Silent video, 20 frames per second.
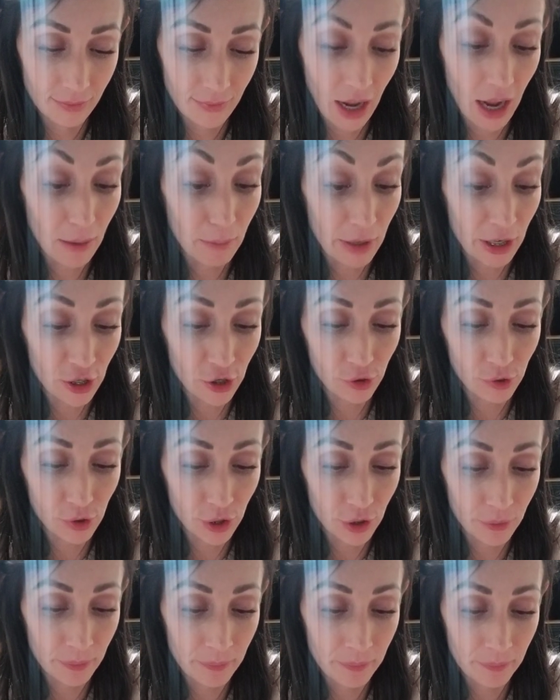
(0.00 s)
I bet you do.
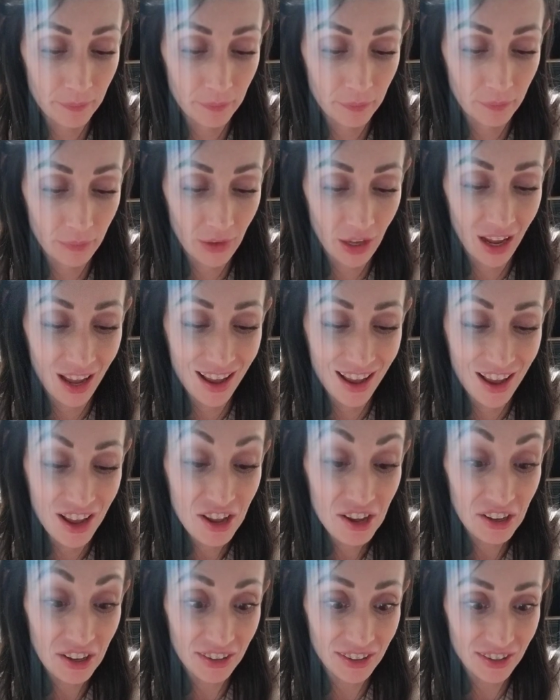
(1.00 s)

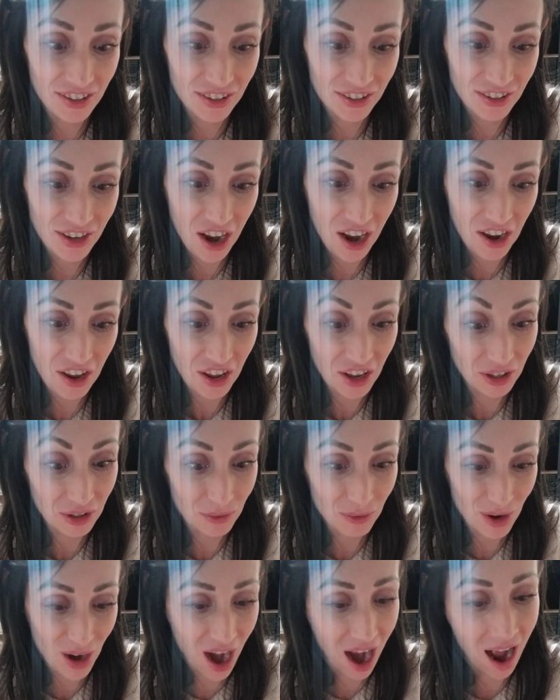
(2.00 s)
Because the stockings
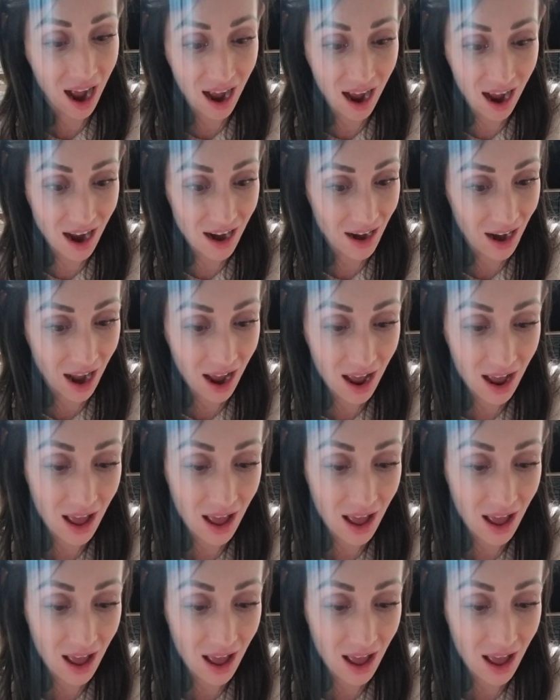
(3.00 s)
were hung.